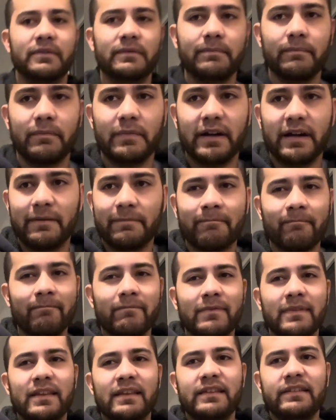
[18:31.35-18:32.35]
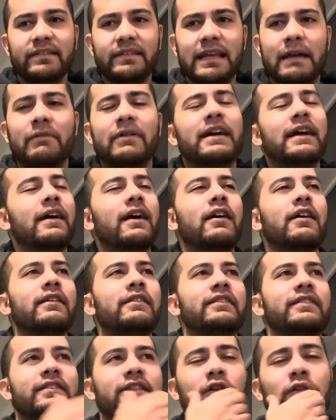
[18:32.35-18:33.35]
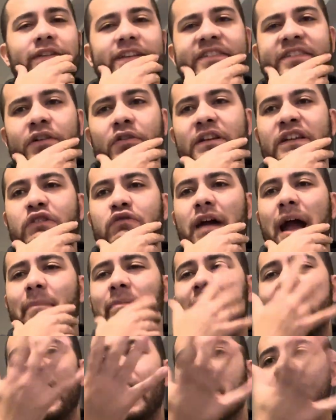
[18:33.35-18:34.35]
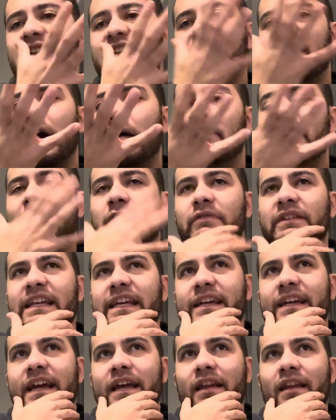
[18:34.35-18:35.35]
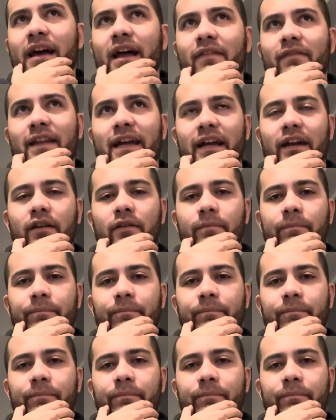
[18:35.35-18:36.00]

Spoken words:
But yeah, that's the only gripe I had with this album, that we didn't get a lot of like